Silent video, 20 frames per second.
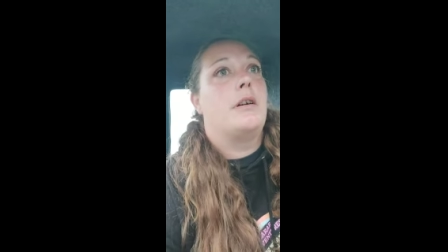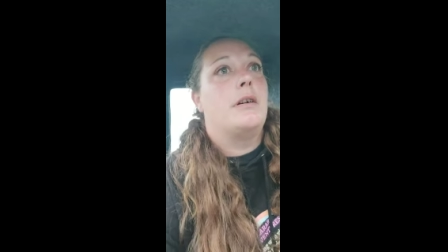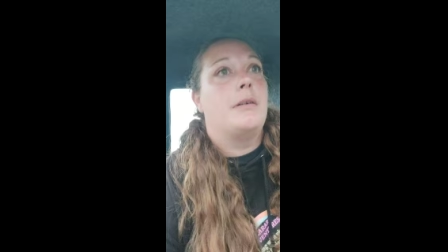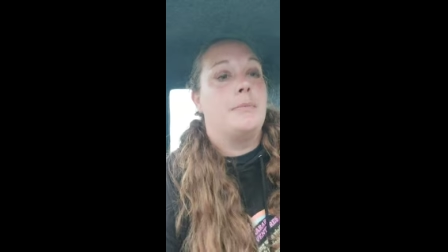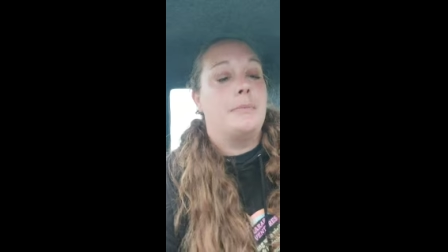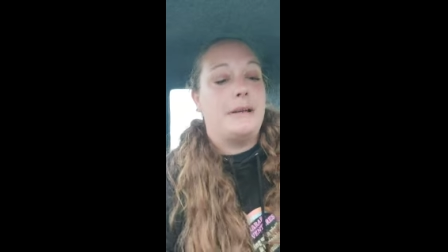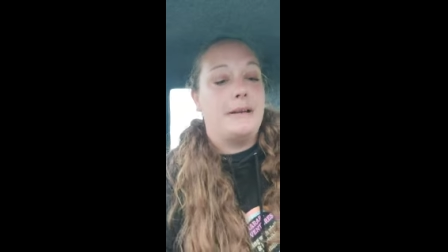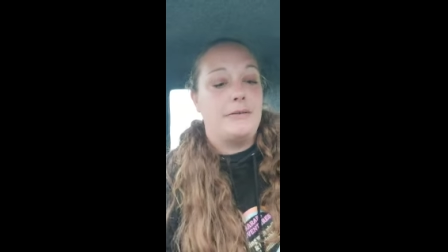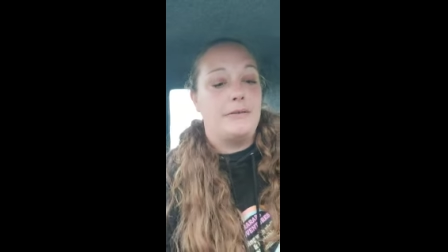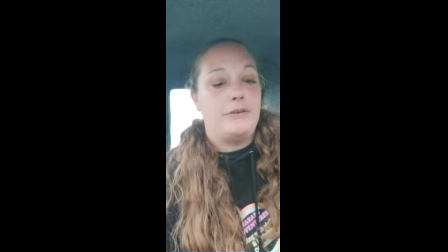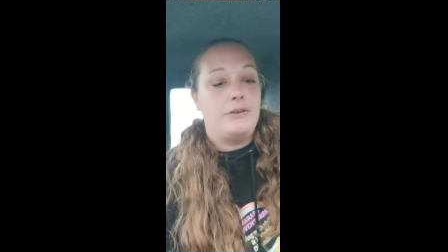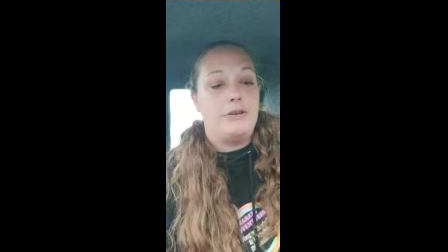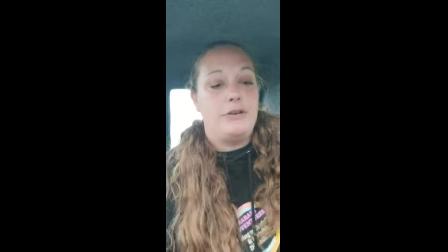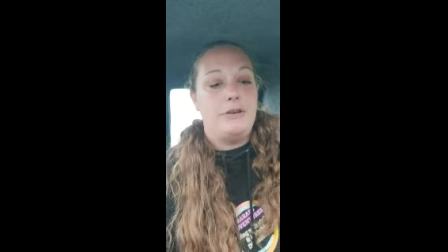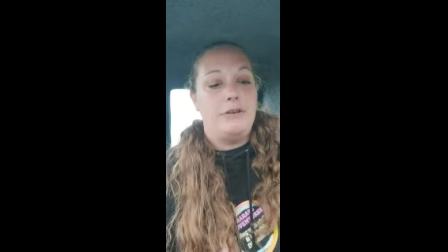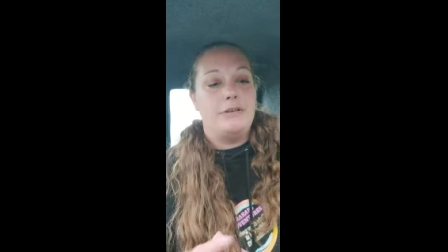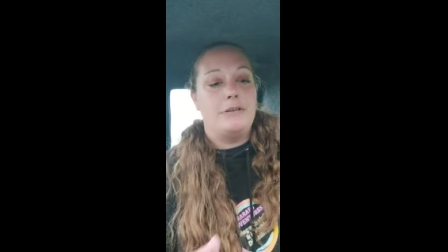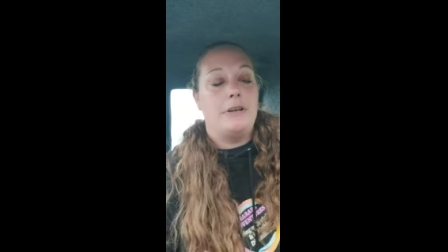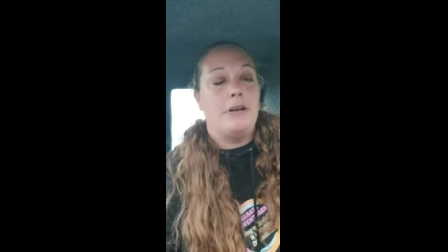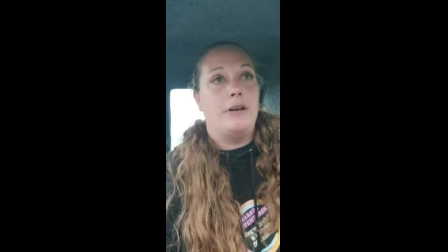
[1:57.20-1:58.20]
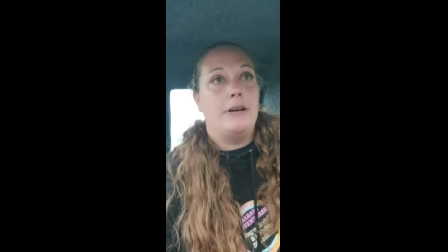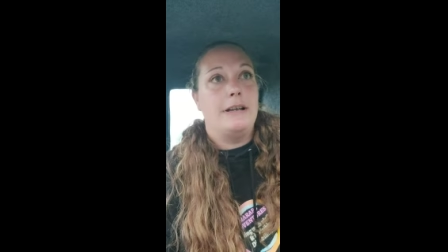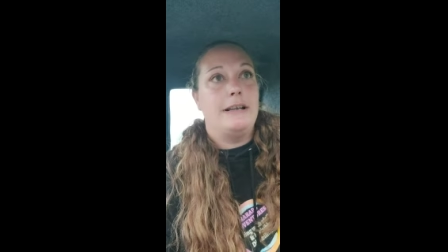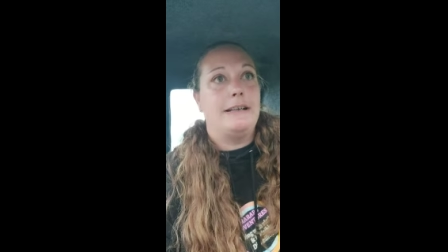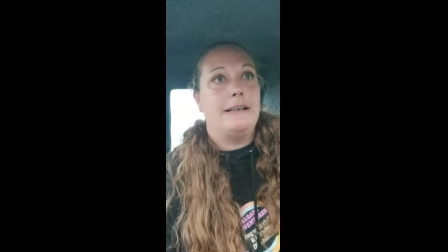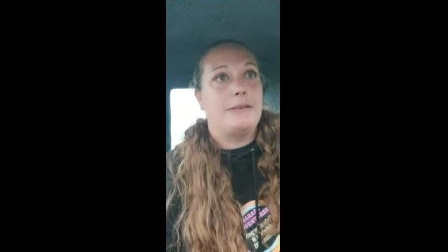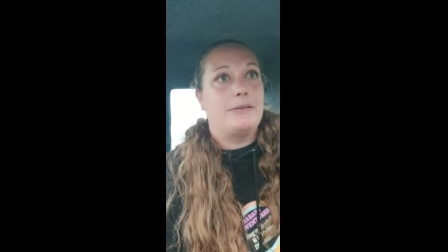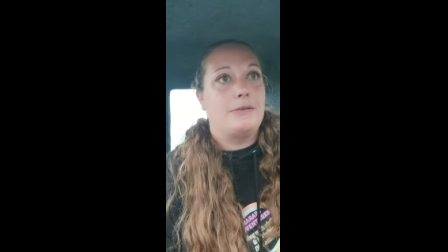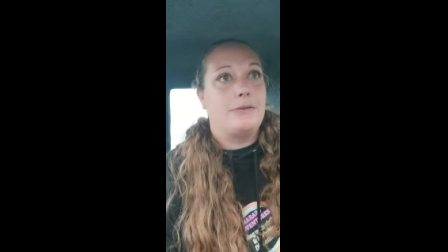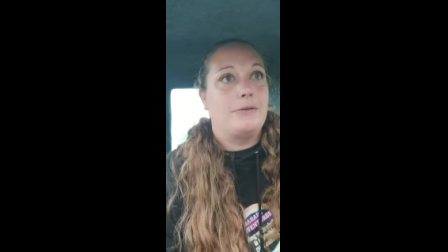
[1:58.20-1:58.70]
I'm having to use
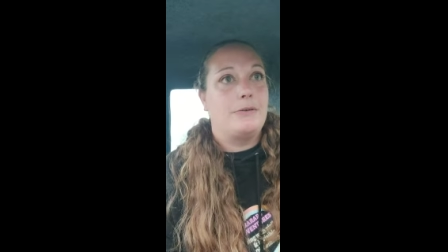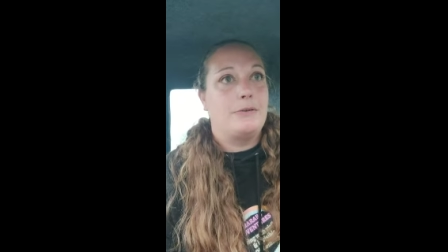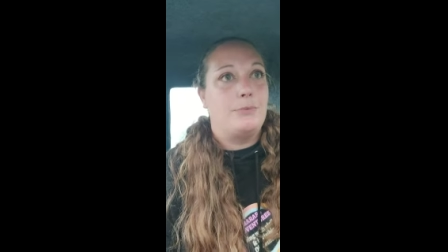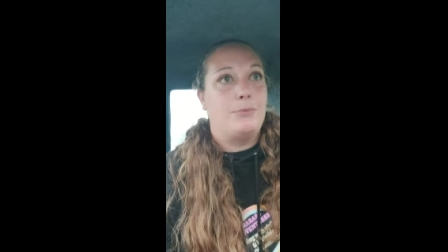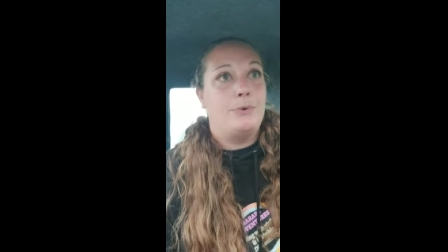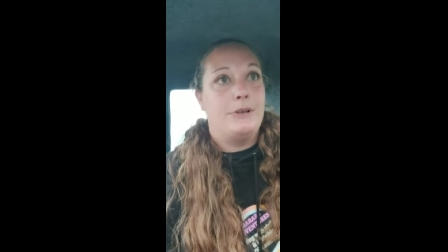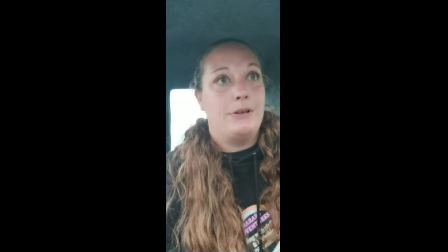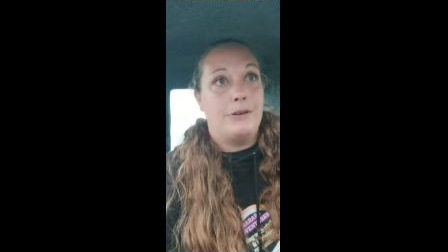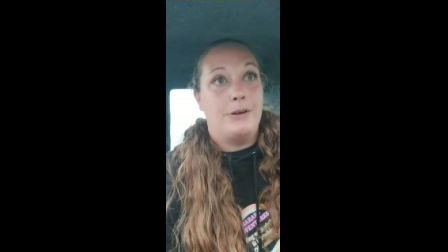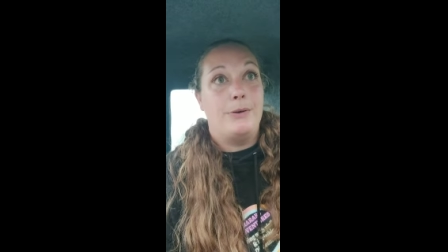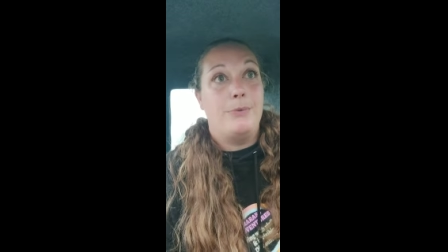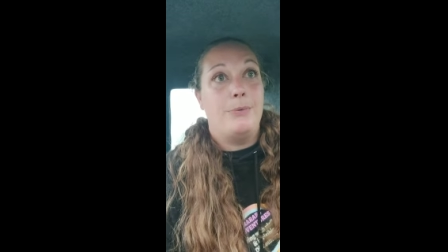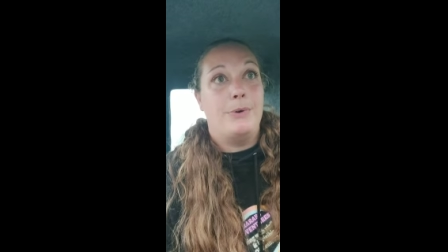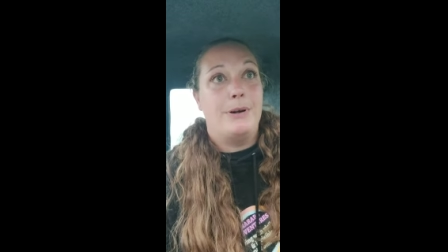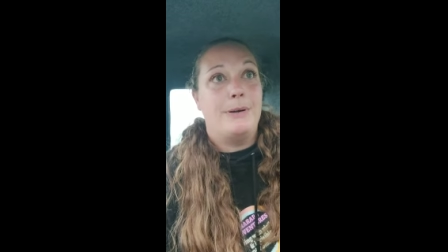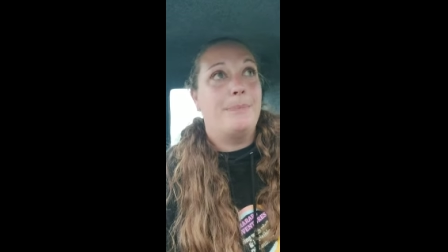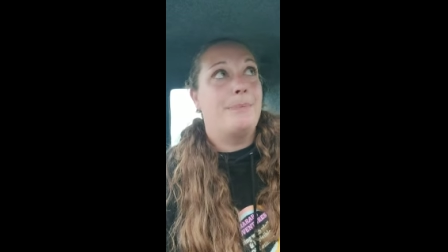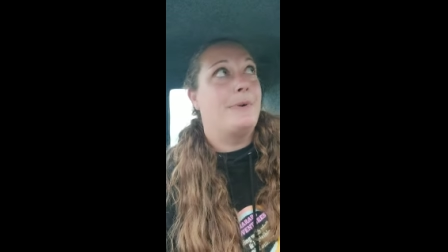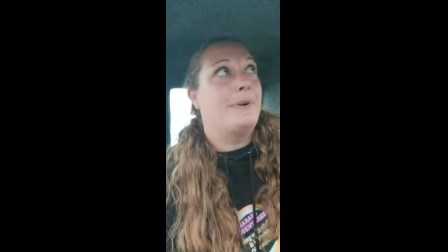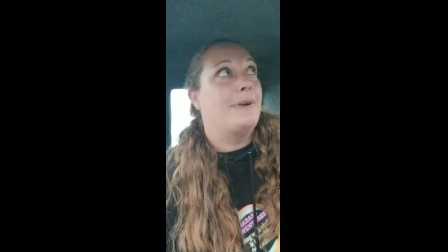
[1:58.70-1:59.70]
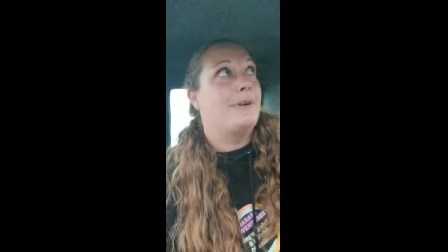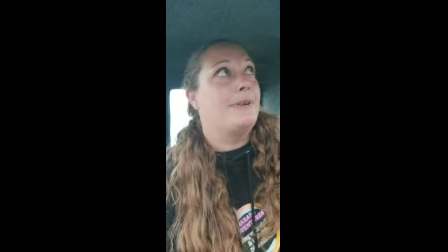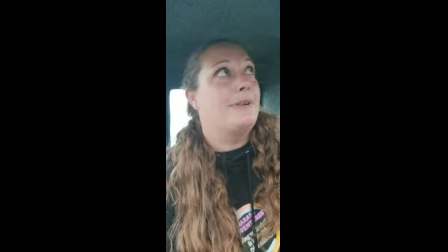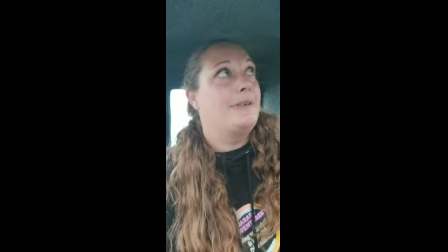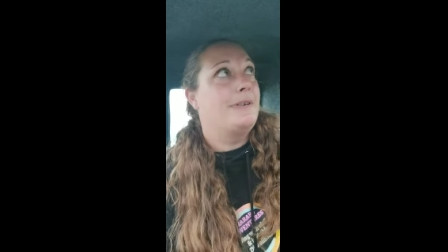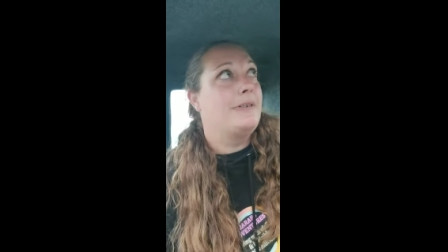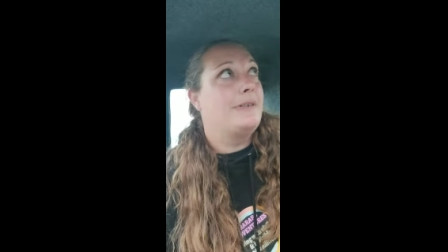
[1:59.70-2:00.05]
lights, window wiper.